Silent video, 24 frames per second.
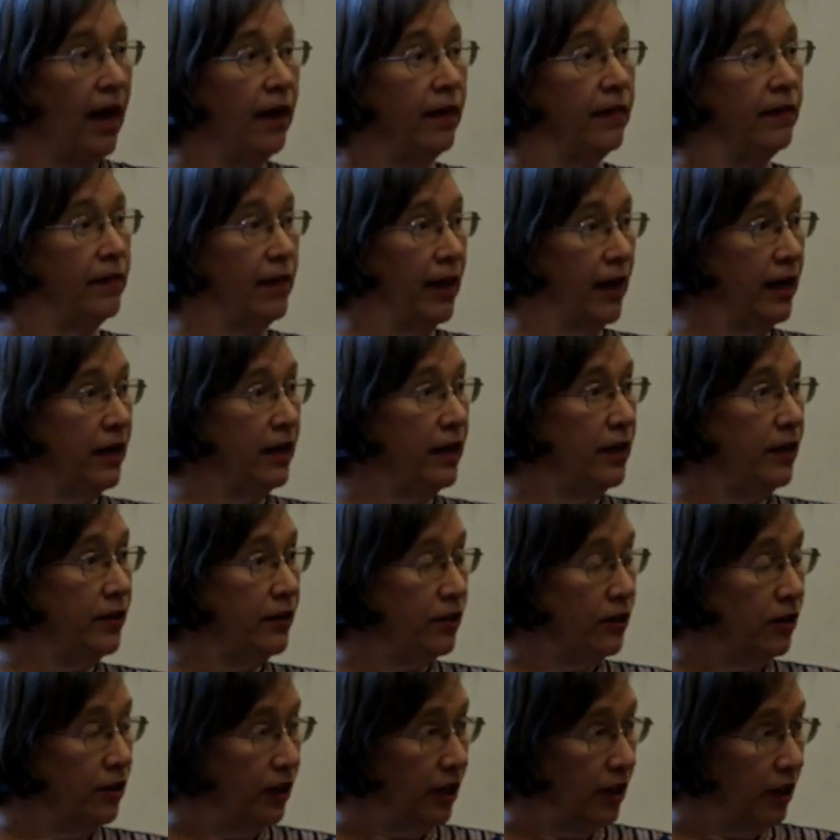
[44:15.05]
They need
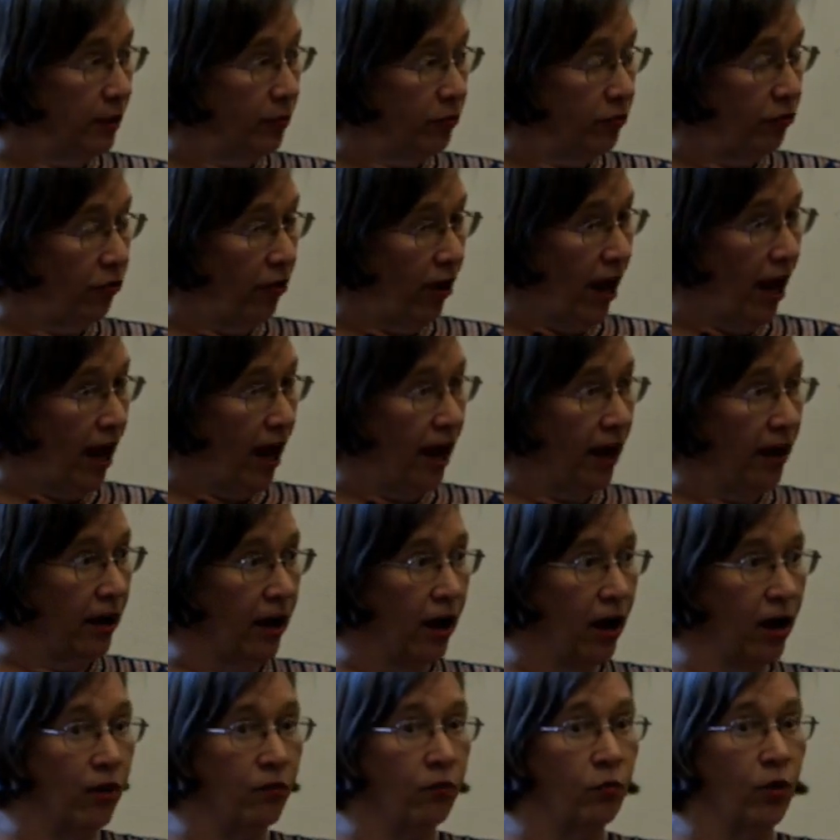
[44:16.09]
to keep track
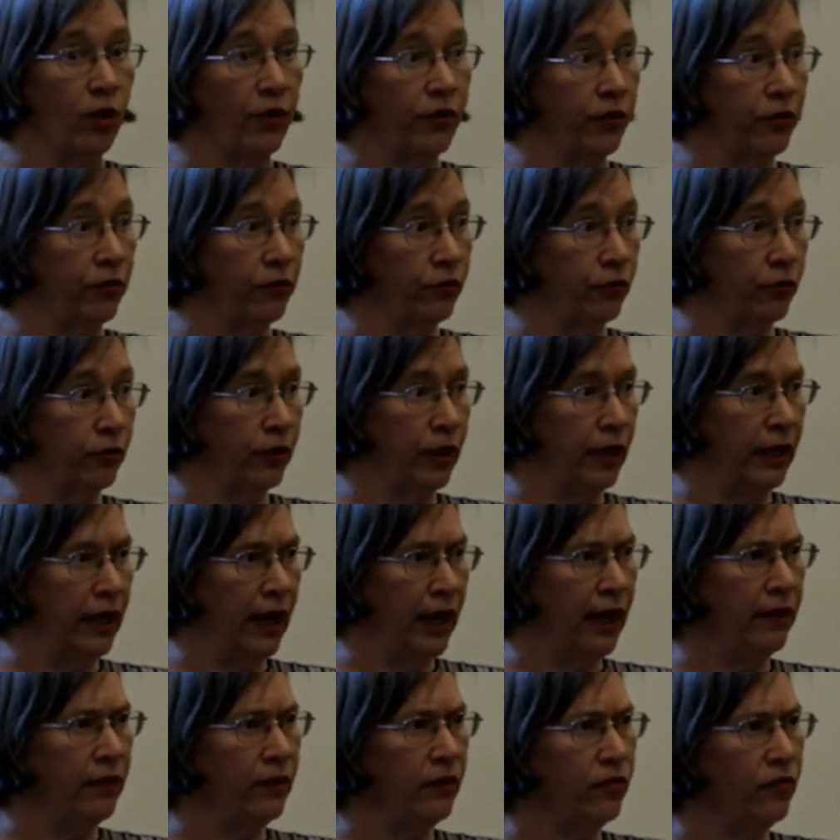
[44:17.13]
of what they're doing,
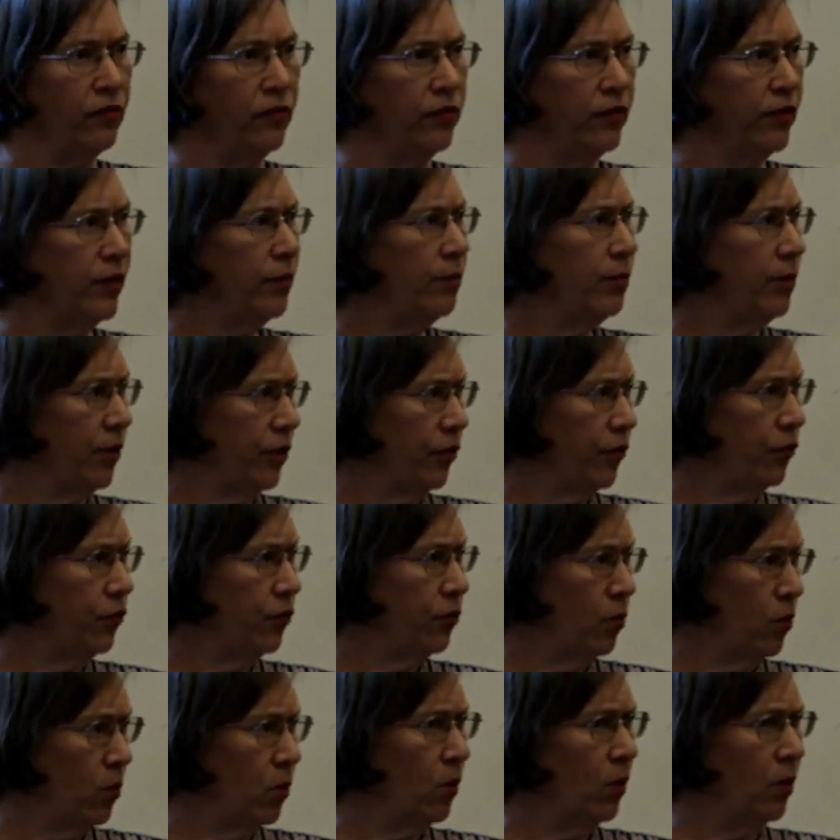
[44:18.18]
and this is in middle
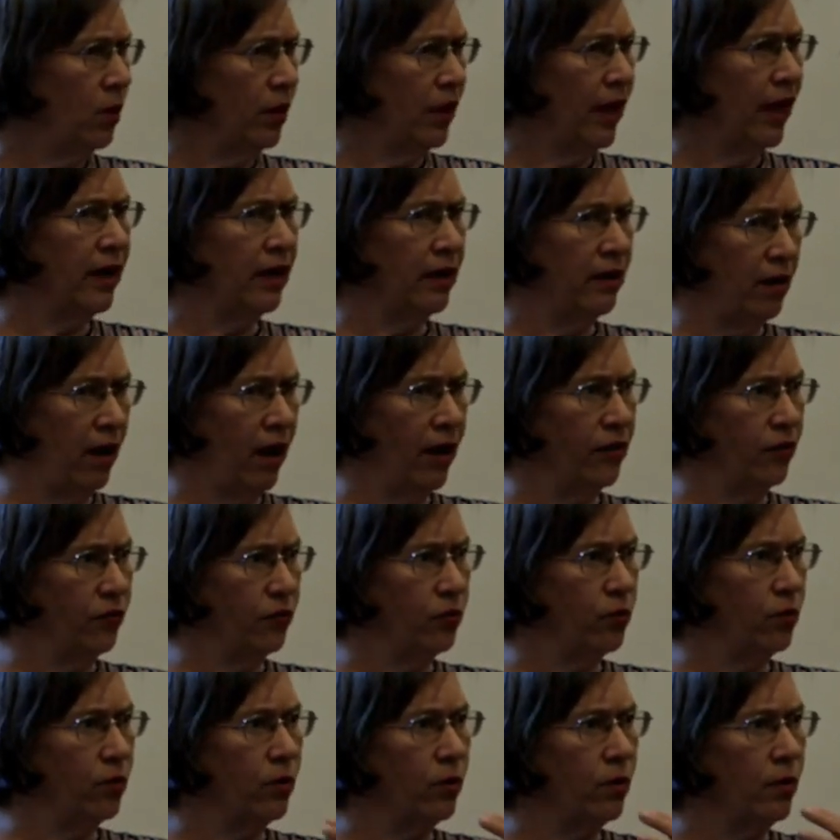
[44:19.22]
school and in high
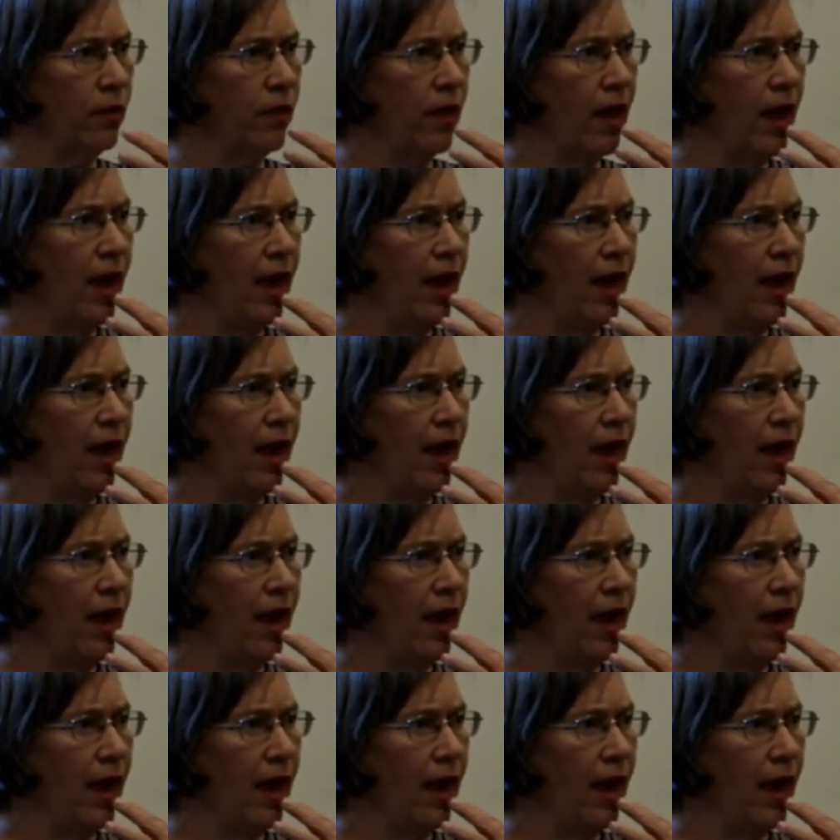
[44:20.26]
school.